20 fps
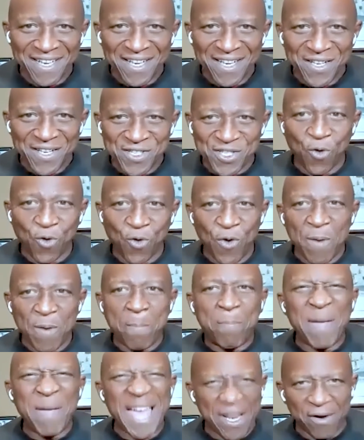So we're
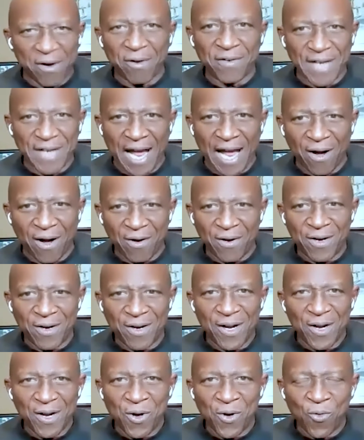better now.
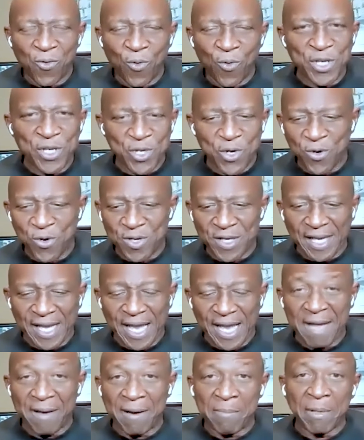When you're in the
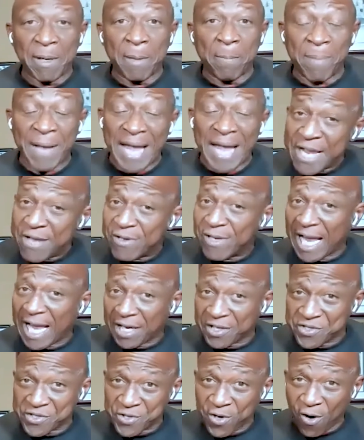game, I'm going to pay you
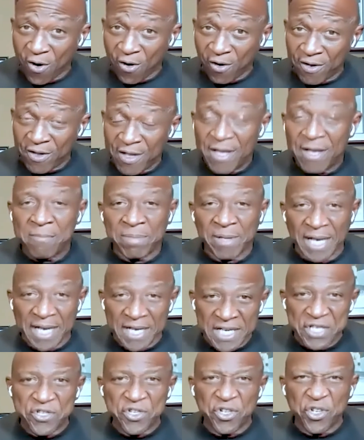like a starter, but I
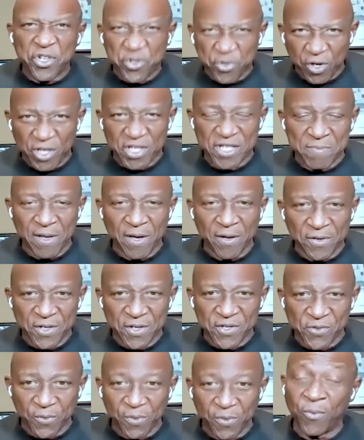need you to trust me on
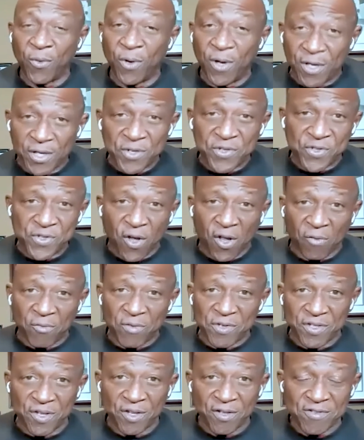this one. Well, you saw the
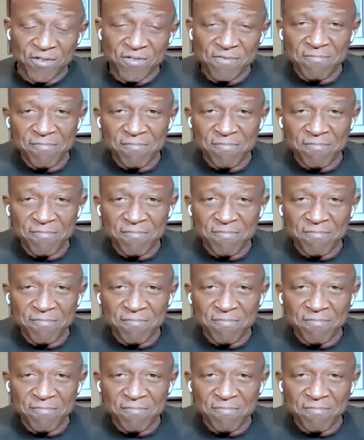results.